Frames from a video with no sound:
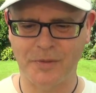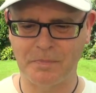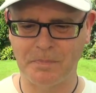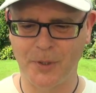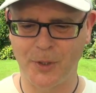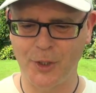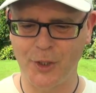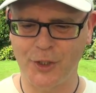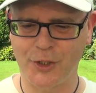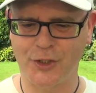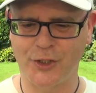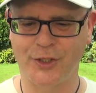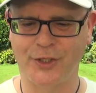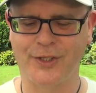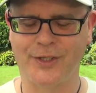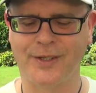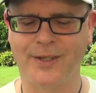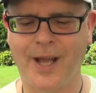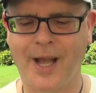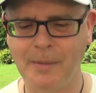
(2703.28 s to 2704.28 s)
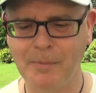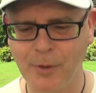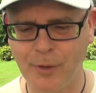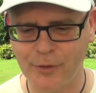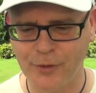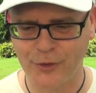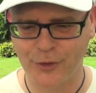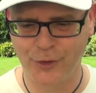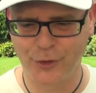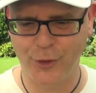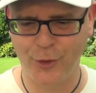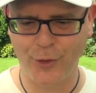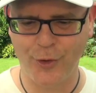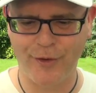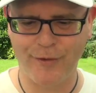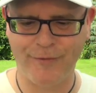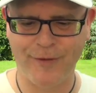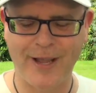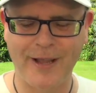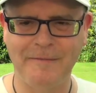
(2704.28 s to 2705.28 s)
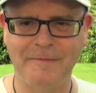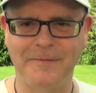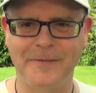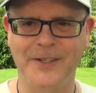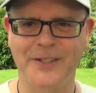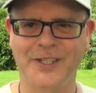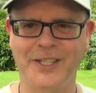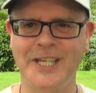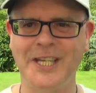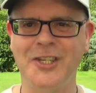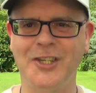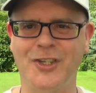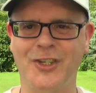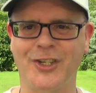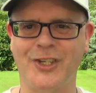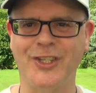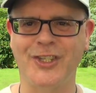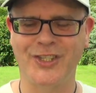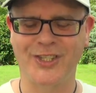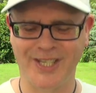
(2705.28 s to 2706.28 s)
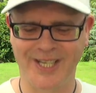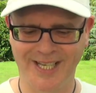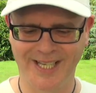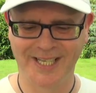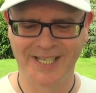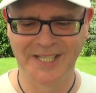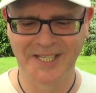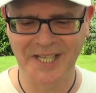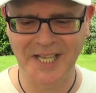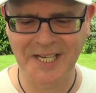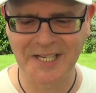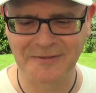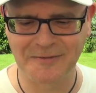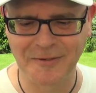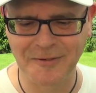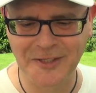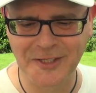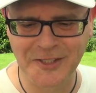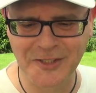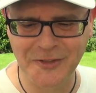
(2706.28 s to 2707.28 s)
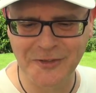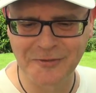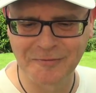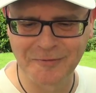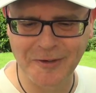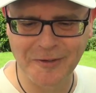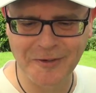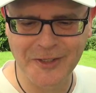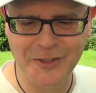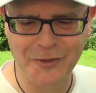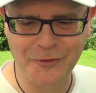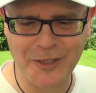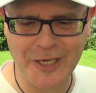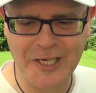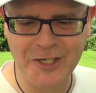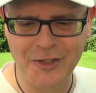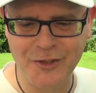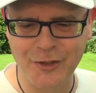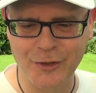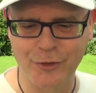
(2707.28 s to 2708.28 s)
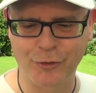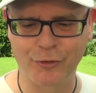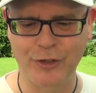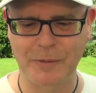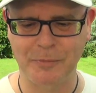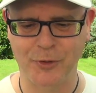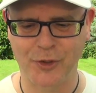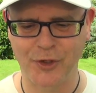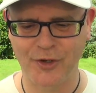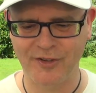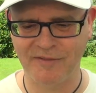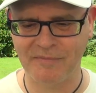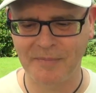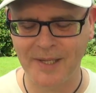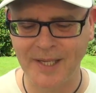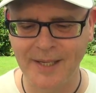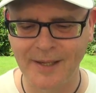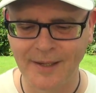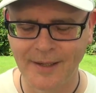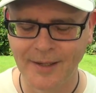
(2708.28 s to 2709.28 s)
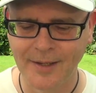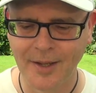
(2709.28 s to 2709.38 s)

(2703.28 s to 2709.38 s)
person. I'm not sure if I'm facetious. That is very, very strange description of me.